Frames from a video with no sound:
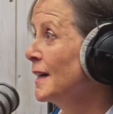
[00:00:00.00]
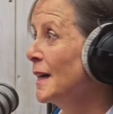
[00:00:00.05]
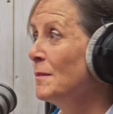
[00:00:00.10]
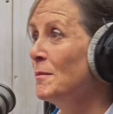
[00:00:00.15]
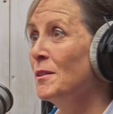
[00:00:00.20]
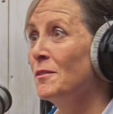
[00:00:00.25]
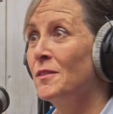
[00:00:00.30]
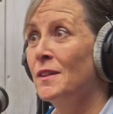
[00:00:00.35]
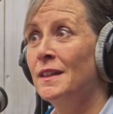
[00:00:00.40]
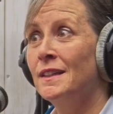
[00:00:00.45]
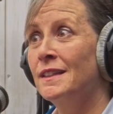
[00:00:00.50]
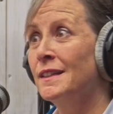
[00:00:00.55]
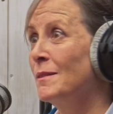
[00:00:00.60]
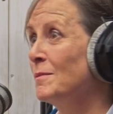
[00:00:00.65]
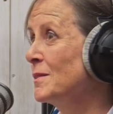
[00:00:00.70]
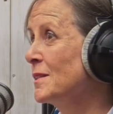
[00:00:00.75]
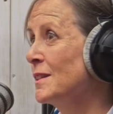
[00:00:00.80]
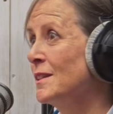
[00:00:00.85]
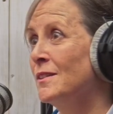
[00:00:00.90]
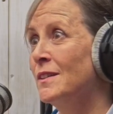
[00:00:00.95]
I mean,
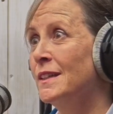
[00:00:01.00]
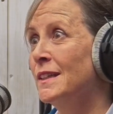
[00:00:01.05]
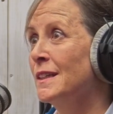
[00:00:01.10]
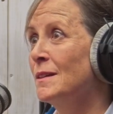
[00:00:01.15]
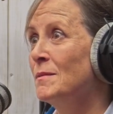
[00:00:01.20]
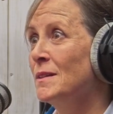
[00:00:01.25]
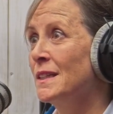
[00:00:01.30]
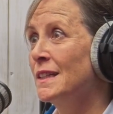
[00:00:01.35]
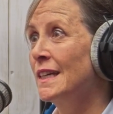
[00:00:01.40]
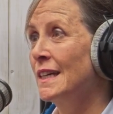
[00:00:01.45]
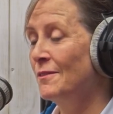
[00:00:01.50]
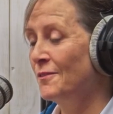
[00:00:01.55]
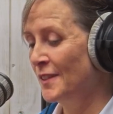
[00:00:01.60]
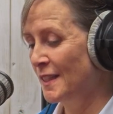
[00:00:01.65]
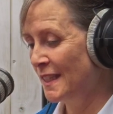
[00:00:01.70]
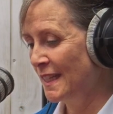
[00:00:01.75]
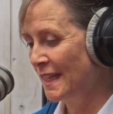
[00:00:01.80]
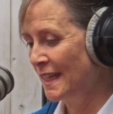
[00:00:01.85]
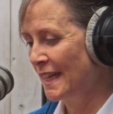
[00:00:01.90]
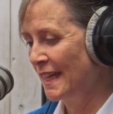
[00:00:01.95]
absolutely. I mean, for
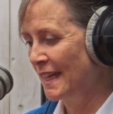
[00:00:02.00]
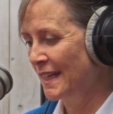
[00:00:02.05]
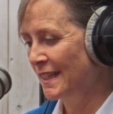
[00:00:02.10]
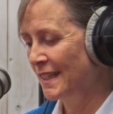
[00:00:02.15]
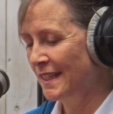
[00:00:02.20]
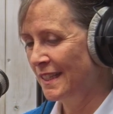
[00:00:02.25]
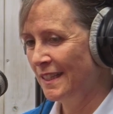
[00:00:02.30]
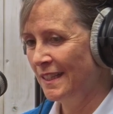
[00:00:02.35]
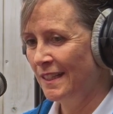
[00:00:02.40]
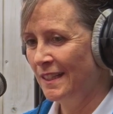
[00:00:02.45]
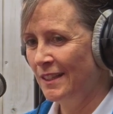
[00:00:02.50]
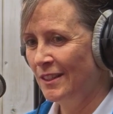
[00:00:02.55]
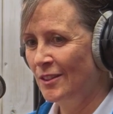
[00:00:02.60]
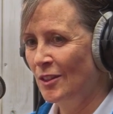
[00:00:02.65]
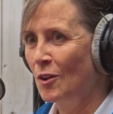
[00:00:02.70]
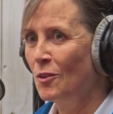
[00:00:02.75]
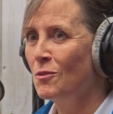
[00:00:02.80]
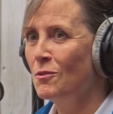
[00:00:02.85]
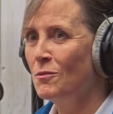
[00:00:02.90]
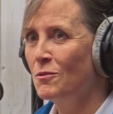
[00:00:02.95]
seeing it
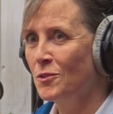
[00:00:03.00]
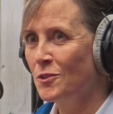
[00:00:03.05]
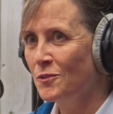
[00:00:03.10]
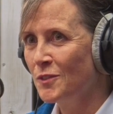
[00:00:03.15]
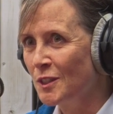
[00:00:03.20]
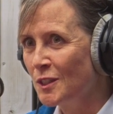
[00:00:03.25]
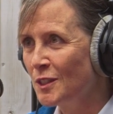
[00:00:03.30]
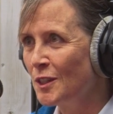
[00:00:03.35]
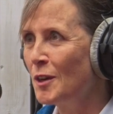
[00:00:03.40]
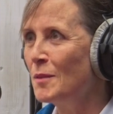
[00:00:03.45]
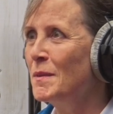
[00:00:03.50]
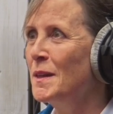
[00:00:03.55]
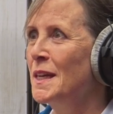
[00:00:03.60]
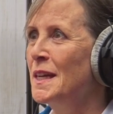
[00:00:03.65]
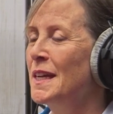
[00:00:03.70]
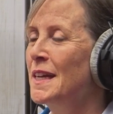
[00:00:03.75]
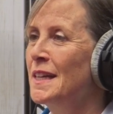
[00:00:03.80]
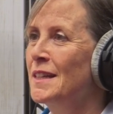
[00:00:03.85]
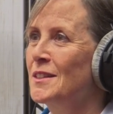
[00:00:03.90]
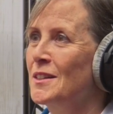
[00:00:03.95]
for so many
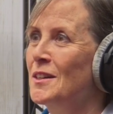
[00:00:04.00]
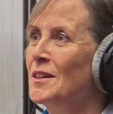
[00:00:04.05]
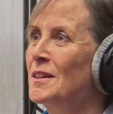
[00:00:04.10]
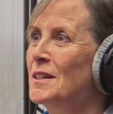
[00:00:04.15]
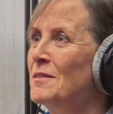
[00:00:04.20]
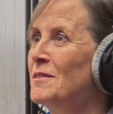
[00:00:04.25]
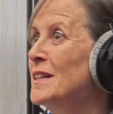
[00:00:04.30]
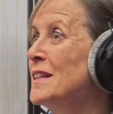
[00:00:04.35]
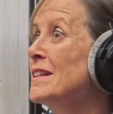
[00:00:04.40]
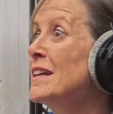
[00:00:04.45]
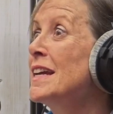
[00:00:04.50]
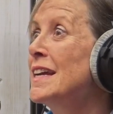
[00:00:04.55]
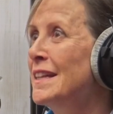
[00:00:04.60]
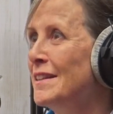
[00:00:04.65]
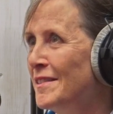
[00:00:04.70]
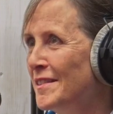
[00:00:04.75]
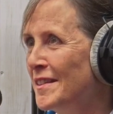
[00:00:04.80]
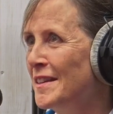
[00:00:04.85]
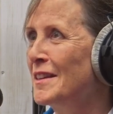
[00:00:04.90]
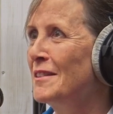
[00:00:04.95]
years, kind of in
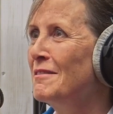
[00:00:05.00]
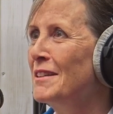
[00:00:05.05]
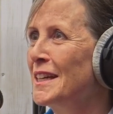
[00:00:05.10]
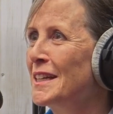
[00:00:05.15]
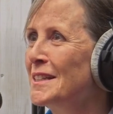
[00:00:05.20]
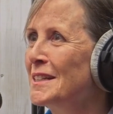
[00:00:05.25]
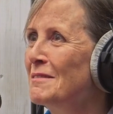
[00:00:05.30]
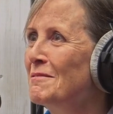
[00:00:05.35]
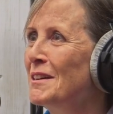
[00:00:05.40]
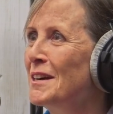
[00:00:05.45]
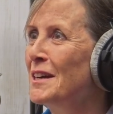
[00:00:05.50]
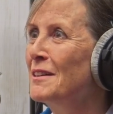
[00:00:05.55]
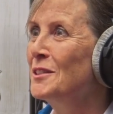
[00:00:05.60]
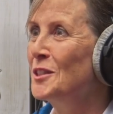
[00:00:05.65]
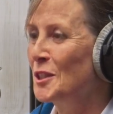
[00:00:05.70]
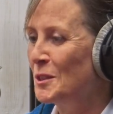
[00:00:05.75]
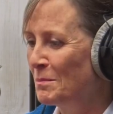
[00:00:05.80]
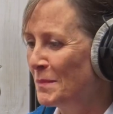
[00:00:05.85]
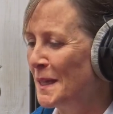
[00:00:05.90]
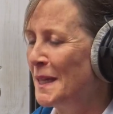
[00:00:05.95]
theory, as it were, and
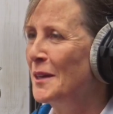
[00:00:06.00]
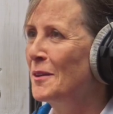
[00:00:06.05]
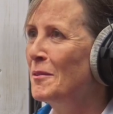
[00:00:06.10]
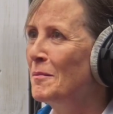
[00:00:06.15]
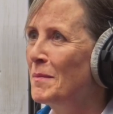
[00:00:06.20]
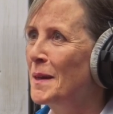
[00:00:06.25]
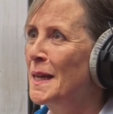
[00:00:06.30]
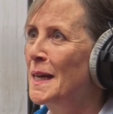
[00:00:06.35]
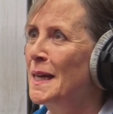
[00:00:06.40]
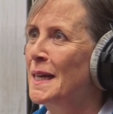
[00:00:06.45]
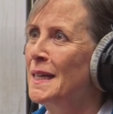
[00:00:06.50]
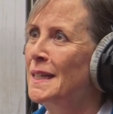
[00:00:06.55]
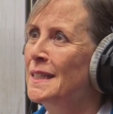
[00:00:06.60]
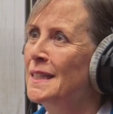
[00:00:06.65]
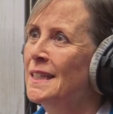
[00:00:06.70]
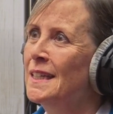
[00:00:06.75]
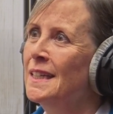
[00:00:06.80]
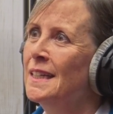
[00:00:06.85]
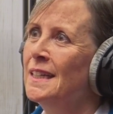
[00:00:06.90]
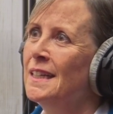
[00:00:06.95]
just being on
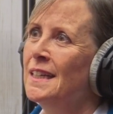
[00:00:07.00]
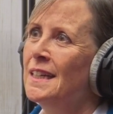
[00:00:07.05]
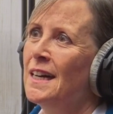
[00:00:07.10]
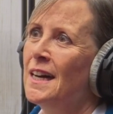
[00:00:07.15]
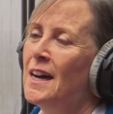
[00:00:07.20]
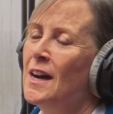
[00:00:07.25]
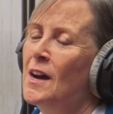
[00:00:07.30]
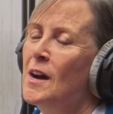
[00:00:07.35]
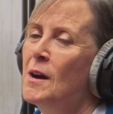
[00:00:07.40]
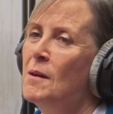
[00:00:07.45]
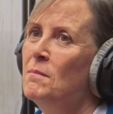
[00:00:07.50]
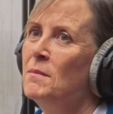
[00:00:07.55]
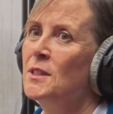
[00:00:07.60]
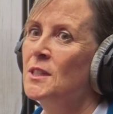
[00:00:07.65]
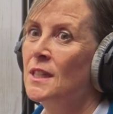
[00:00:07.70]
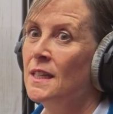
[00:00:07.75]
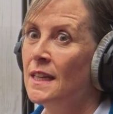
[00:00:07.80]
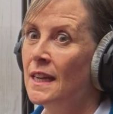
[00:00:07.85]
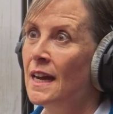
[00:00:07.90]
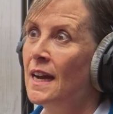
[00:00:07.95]
plan,
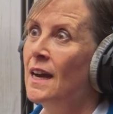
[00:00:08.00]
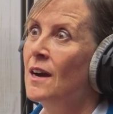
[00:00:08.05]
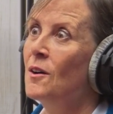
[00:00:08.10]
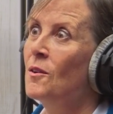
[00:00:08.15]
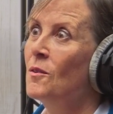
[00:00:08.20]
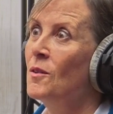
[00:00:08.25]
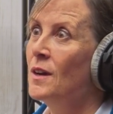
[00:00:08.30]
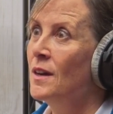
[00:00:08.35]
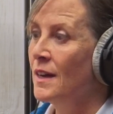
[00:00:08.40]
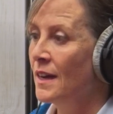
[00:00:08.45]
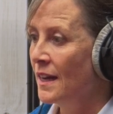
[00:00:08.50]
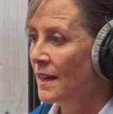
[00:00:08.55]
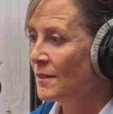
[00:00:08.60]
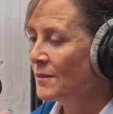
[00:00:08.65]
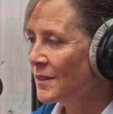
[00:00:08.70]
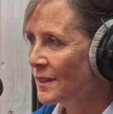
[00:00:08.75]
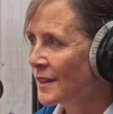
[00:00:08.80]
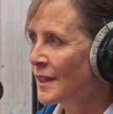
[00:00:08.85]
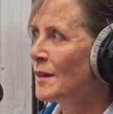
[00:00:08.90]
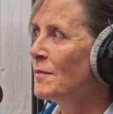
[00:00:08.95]
to now
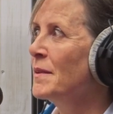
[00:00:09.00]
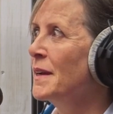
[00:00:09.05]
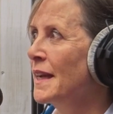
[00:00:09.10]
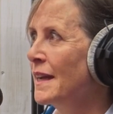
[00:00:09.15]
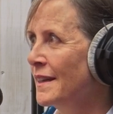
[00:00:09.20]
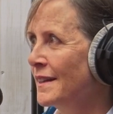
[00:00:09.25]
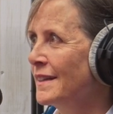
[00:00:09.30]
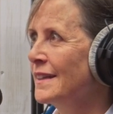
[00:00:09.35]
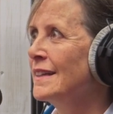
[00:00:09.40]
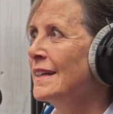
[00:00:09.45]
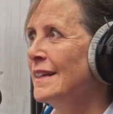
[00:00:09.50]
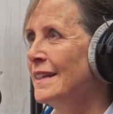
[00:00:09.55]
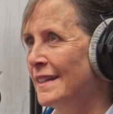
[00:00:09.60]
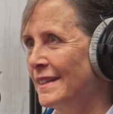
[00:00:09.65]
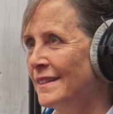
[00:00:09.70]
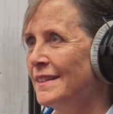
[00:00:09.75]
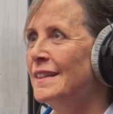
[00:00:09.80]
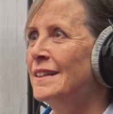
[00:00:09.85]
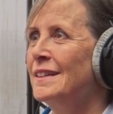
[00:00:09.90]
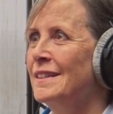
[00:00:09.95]
coming
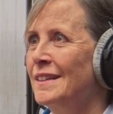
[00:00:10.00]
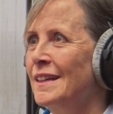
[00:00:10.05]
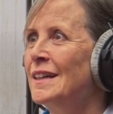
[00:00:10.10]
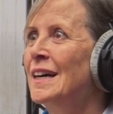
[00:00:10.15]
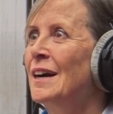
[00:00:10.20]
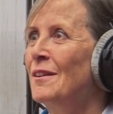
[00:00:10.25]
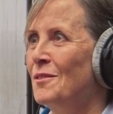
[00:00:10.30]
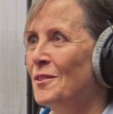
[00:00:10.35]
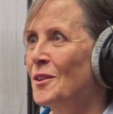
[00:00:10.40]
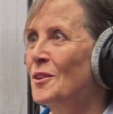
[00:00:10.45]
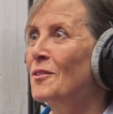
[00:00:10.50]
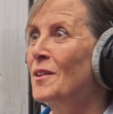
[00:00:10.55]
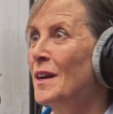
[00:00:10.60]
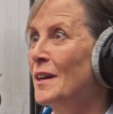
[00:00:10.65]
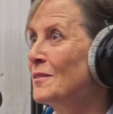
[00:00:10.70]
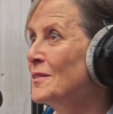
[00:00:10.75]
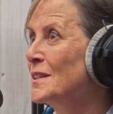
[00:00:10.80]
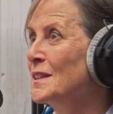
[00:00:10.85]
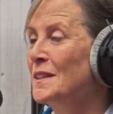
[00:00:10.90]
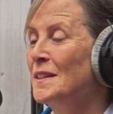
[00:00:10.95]
out of the
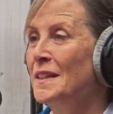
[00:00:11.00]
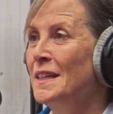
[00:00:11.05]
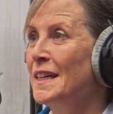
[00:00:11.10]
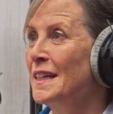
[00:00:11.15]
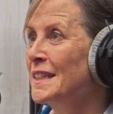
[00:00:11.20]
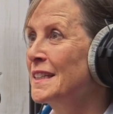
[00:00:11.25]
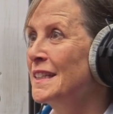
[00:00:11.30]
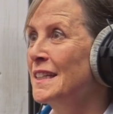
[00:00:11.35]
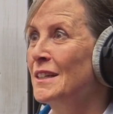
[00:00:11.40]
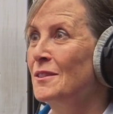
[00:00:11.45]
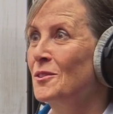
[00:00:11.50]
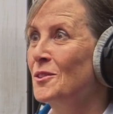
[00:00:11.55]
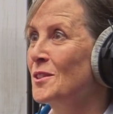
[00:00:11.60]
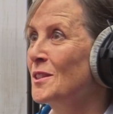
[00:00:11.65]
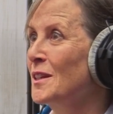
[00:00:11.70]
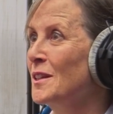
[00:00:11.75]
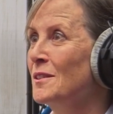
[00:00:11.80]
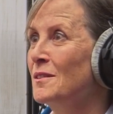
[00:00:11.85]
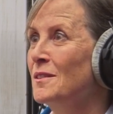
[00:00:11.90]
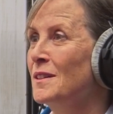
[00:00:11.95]
ground in the next year or
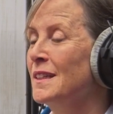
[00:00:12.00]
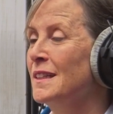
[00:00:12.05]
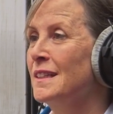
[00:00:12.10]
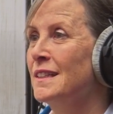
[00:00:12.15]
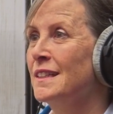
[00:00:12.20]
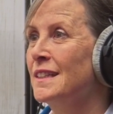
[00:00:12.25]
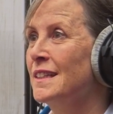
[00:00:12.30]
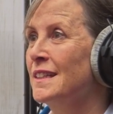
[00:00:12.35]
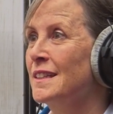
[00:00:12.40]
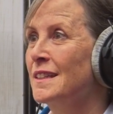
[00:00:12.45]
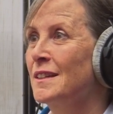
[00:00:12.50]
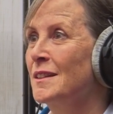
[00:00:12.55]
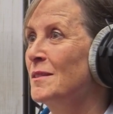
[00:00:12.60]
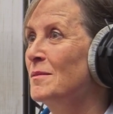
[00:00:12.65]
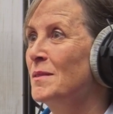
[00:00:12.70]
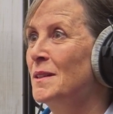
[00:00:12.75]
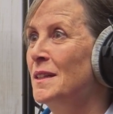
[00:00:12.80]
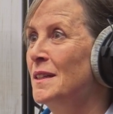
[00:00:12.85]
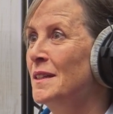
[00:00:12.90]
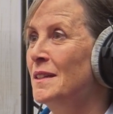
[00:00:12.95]
so is going to
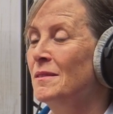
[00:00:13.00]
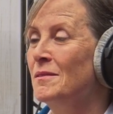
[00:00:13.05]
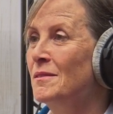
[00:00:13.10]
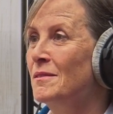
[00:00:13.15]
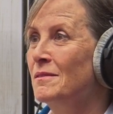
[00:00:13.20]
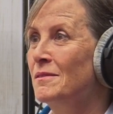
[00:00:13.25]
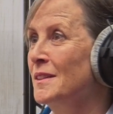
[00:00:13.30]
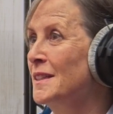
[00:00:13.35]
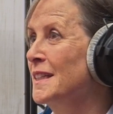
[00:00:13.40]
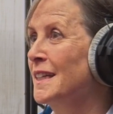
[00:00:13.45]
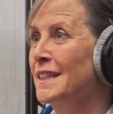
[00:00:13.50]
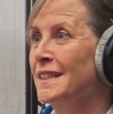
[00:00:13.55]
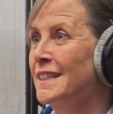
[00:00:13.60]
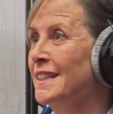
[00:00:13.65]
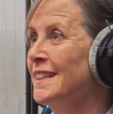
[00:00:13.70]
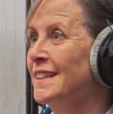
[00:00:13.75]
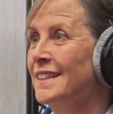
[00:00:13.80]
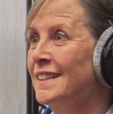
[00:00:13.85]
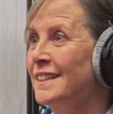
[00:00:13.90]
be fantastic.